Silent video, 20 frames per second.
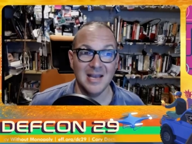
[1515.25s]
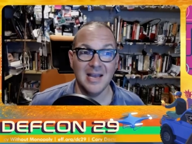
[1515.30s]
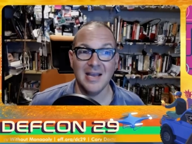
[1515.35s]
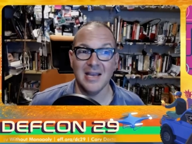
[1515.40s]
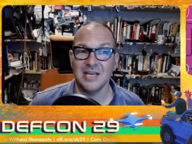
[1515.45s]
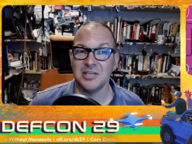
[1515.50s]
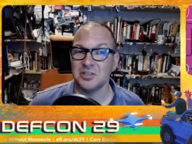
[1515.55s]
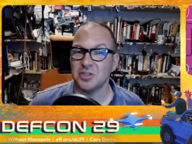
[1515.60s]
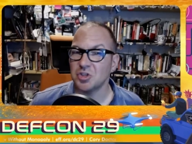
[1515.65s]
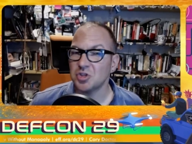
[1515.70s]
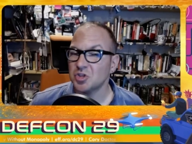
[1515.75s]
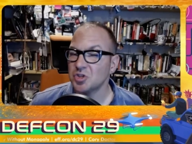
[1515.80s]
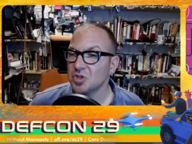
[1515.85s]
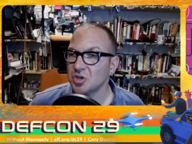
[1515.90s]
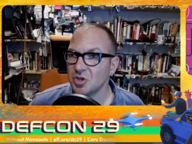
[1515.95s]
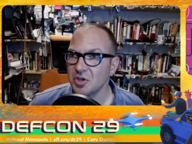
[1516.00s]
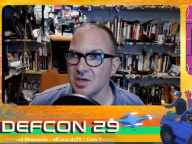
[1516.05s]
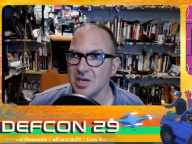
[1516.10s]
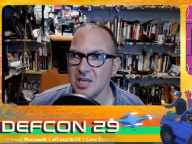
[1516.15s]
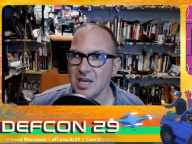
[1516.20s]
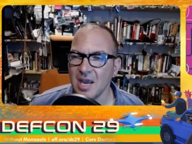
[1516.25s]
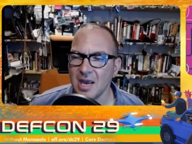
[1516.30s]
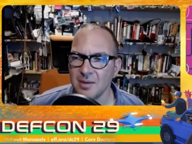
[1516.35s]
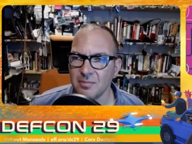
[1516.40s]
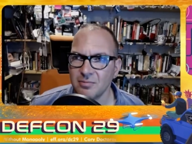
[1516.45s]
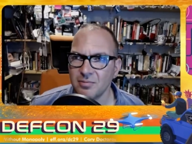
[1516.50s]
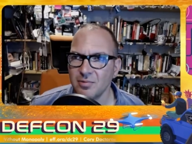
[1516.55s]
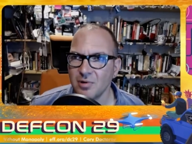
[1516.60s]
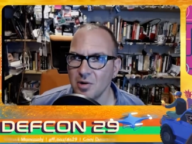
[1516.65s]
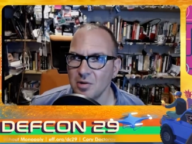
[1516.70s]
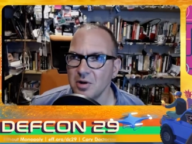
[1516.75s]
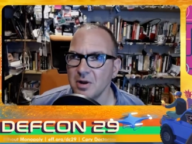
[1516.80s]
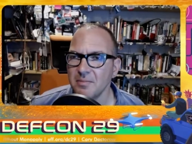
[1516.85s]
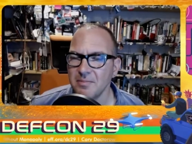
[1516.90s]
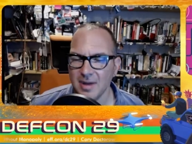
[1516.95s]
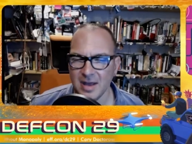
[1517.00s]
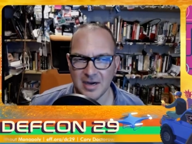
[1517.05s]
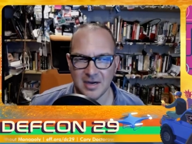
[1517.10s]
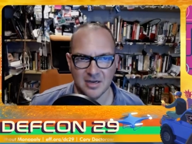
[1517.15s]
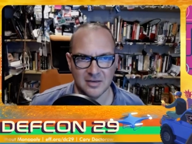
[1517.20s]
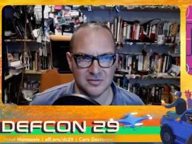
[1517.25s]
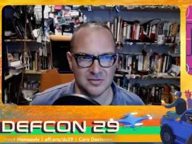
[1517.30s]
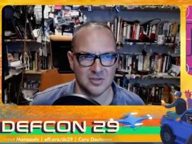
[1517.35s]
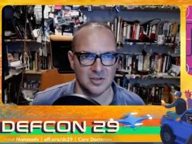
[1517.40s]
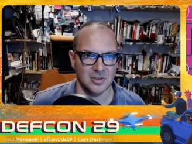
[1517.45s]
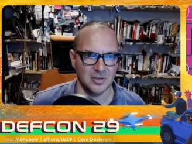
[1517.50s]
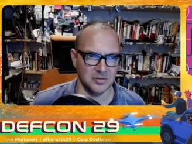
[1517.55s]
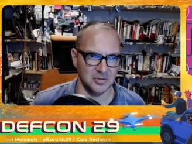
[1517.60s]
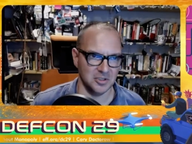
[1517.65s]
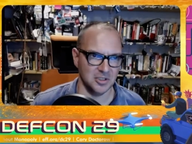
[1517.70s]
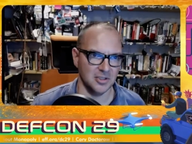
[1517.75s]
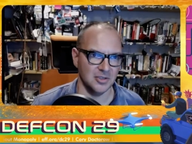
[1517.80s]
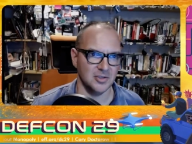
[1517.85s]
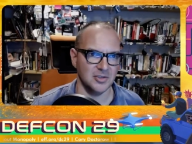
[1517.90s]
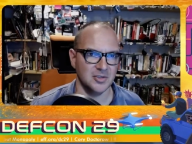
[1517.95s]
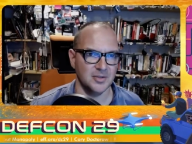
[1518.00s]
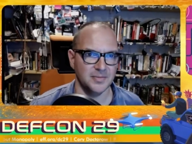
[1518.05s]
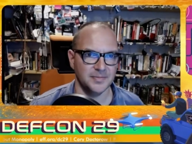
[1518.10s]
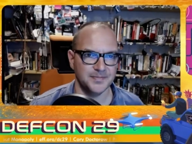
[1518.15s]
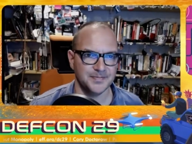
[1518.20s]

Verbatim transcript: into sturdy and pro-competitive solutions.